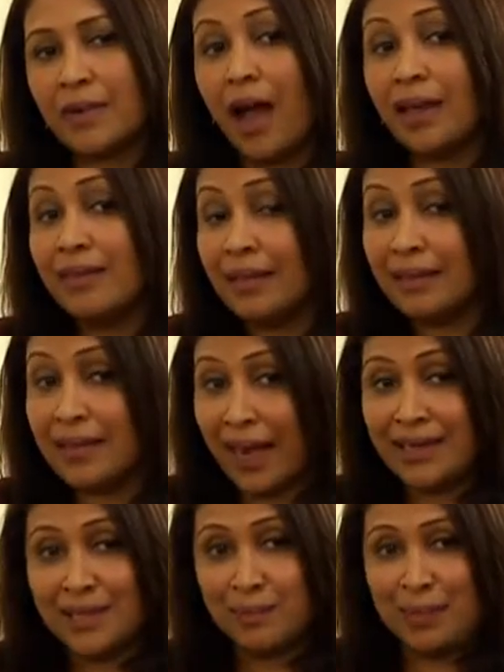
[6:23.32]
I think
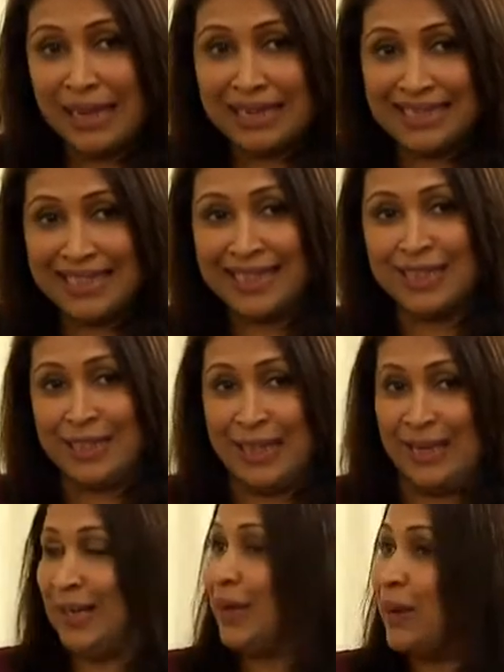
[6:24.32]
that is basic,
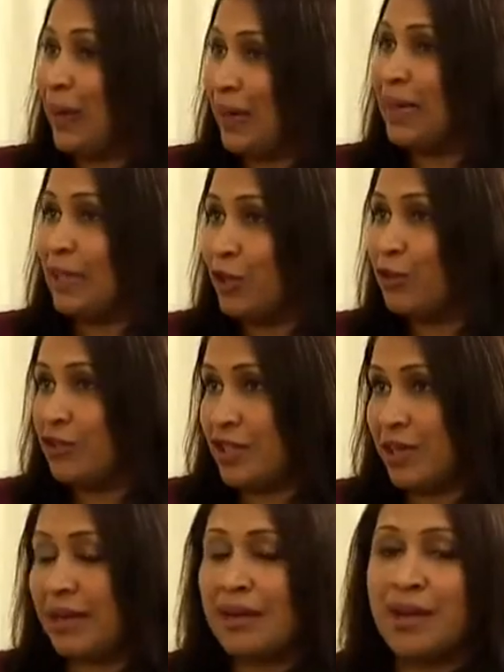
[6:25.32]

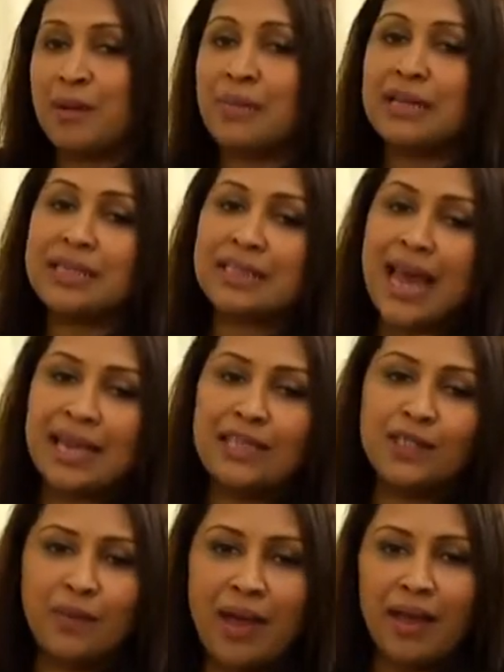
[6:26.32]
Niroshan, because that
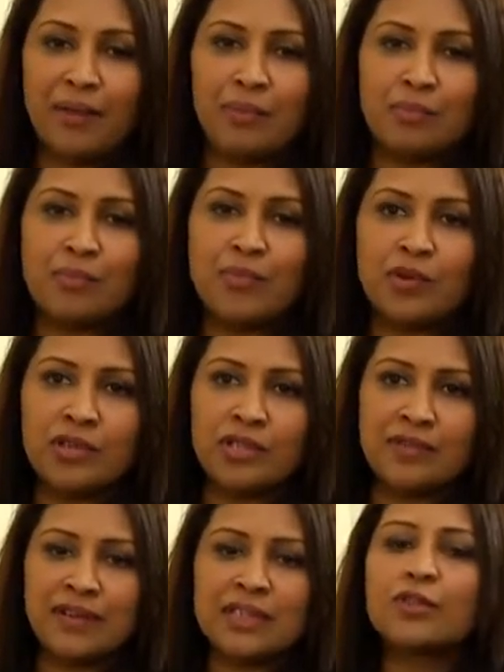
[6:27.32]
is where most
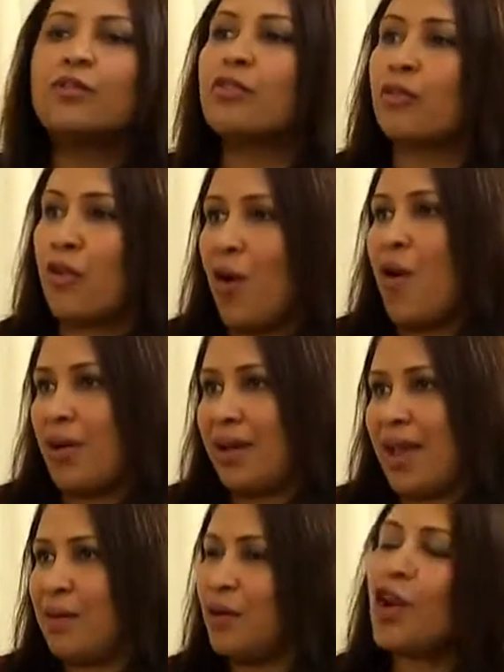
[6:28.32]
of us go
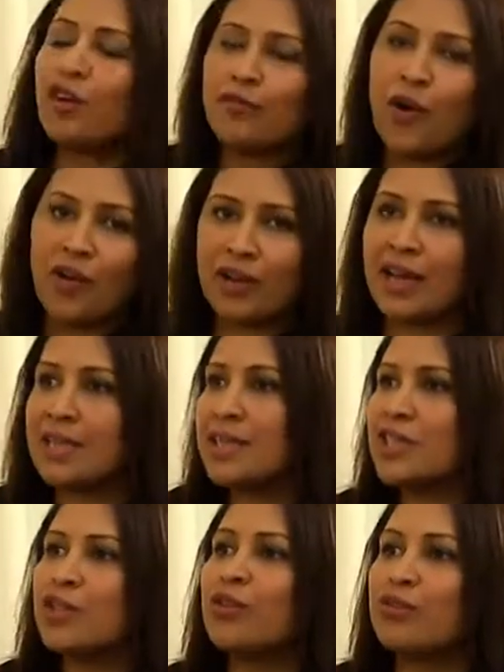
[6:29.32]
wrong, and a lot of
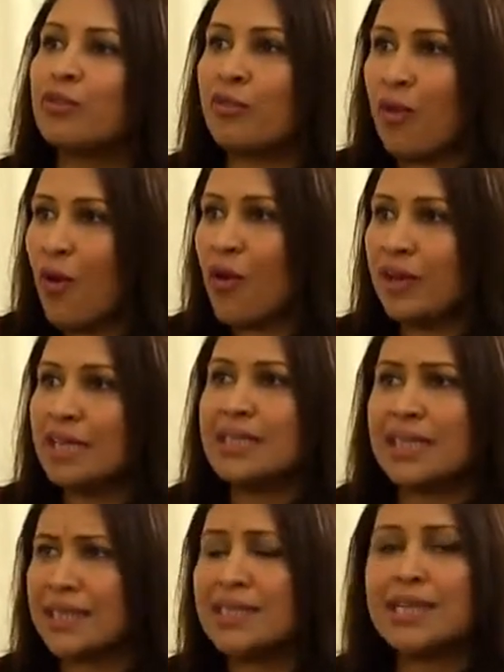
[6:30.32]
organizations go wrong in
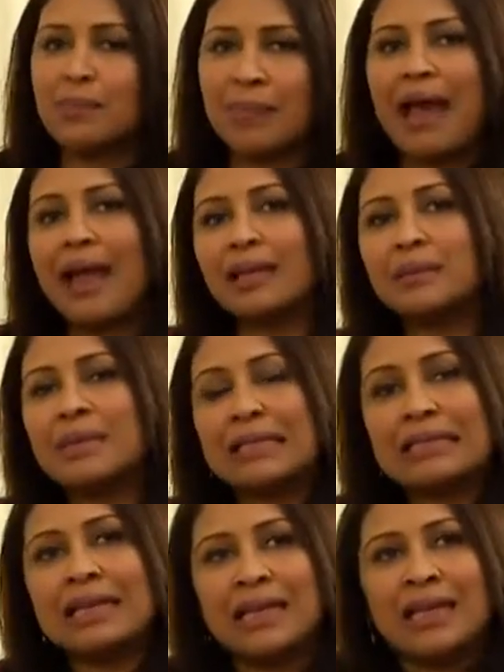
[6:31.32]
succession planning
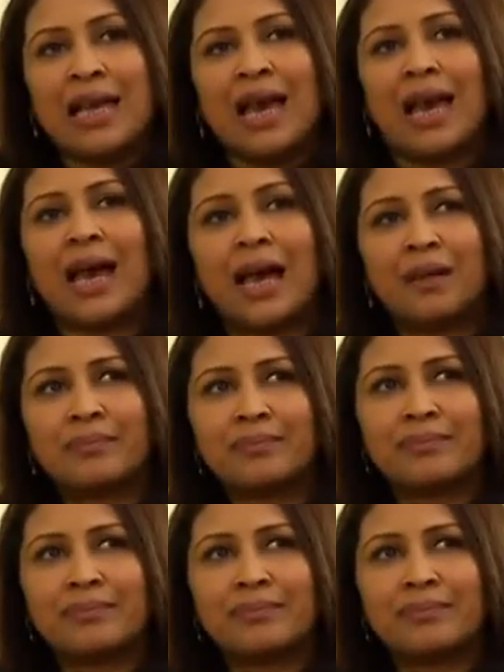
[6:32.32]
because, as